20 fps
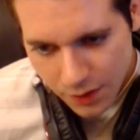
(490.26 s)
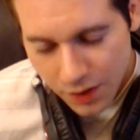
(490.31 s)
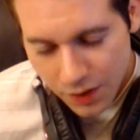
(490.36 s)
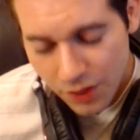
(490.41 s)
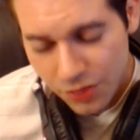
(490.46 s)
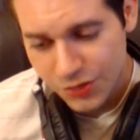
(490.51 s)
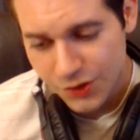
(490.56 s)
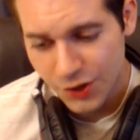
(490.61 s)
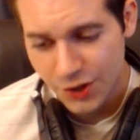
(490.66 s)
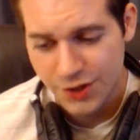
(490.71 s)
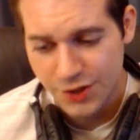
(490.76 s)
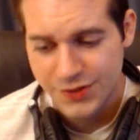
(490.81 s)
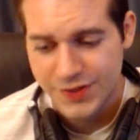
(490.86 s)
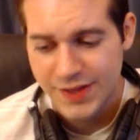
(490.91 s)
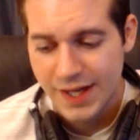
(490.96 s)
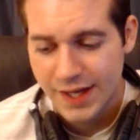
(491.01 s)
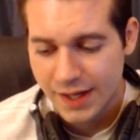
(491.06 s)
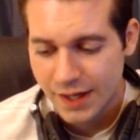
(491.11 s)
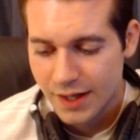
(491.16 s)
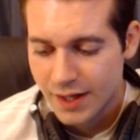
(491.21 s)
Third
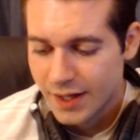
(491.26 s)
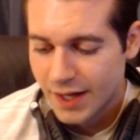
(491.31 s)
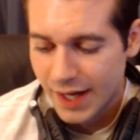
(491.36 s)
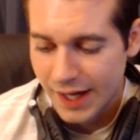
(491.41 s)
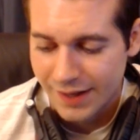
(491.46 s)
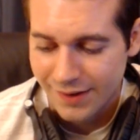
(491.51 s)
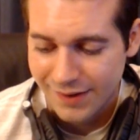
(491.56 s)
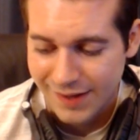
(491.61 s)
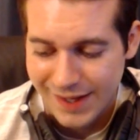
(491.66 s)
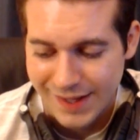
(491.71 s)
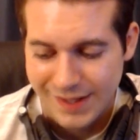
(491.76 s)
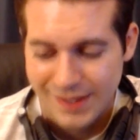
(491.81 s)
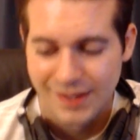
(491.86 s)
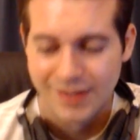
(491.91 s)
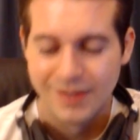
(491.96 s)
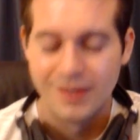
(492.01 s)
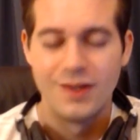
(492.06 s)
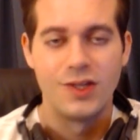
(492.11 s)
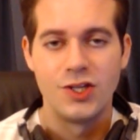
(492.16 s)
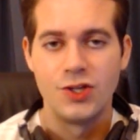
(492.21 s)
thing I like,
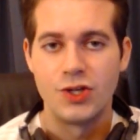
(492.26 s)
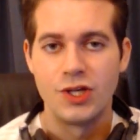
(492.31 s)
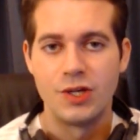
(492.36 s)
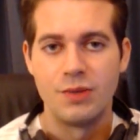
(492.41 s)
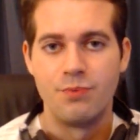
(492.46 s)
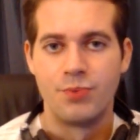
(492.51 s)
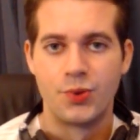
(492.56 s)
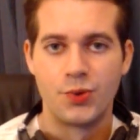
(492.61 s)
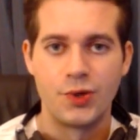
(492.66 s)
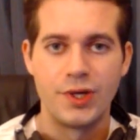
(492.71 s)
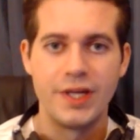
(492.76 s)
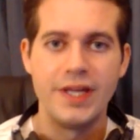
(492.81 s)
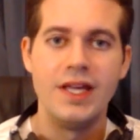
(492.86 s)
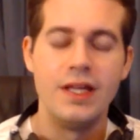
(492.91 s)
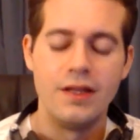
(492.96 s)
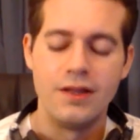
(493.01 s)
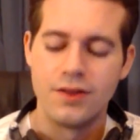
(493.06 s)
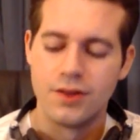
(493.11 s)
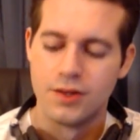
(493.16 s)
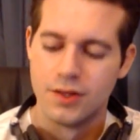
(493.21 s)
you could breathe.